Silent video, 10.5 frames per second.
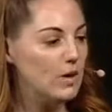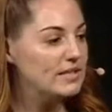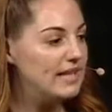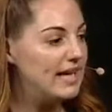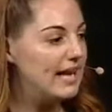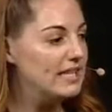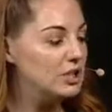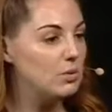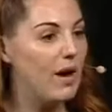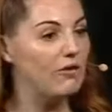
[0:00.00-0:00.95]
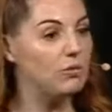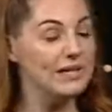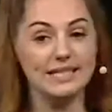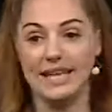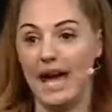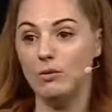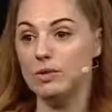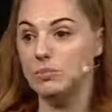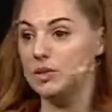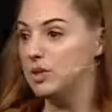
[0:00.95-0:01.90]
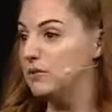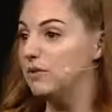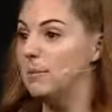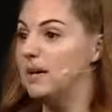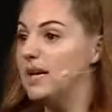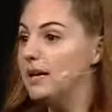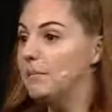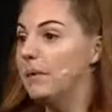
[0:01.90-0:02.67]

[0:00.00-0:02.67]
why I say 8 to 12 weeks now is because for me,